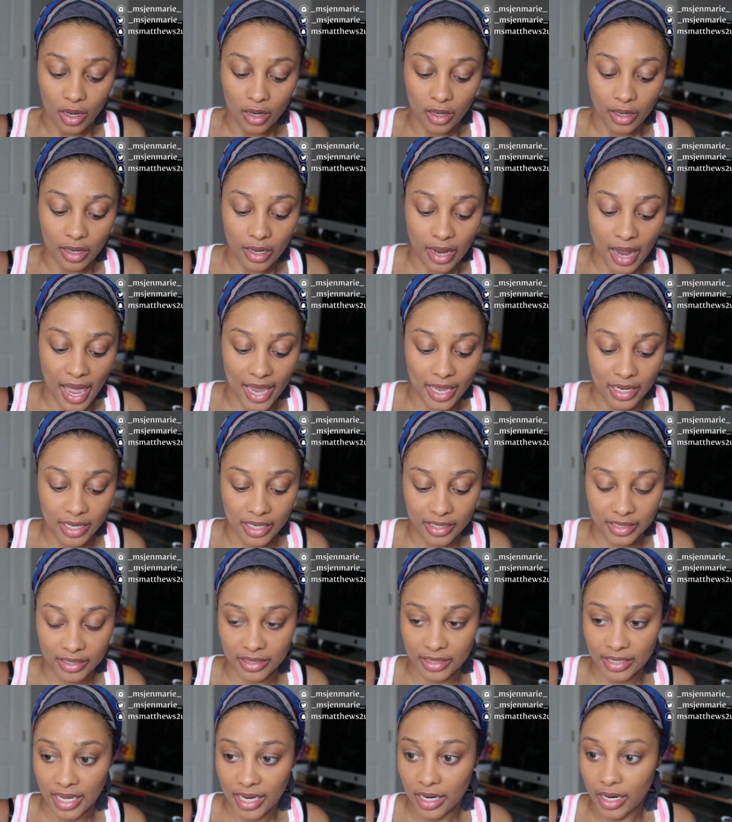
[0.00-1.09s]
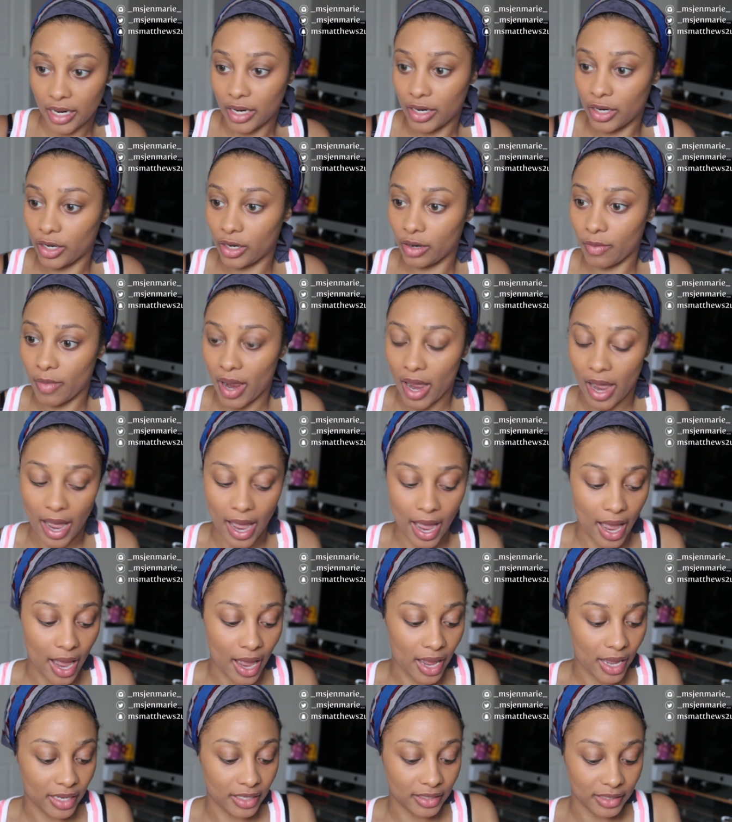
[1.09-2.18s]
lightly set under my
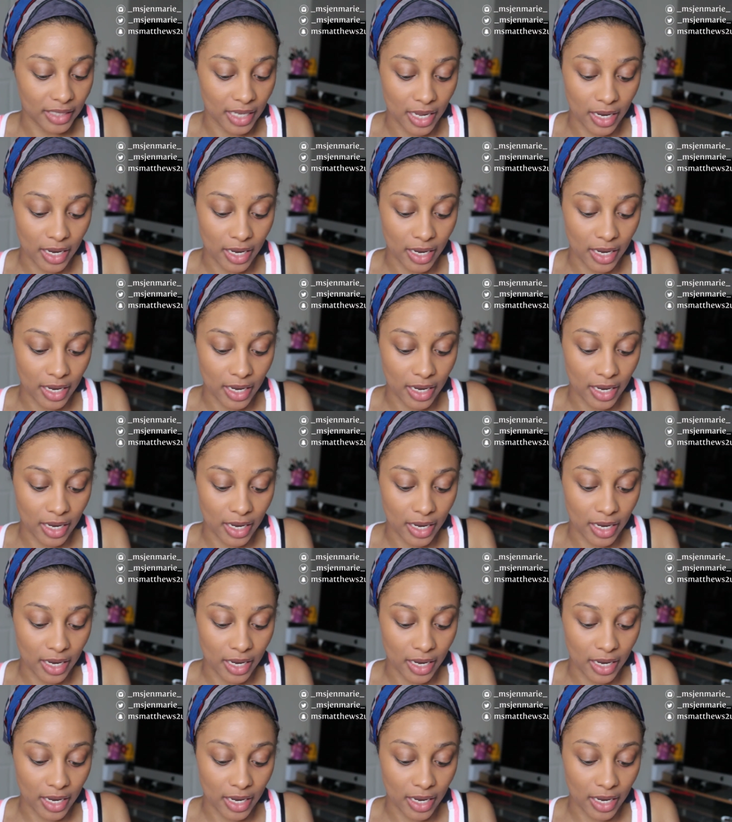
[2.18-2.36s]
eyes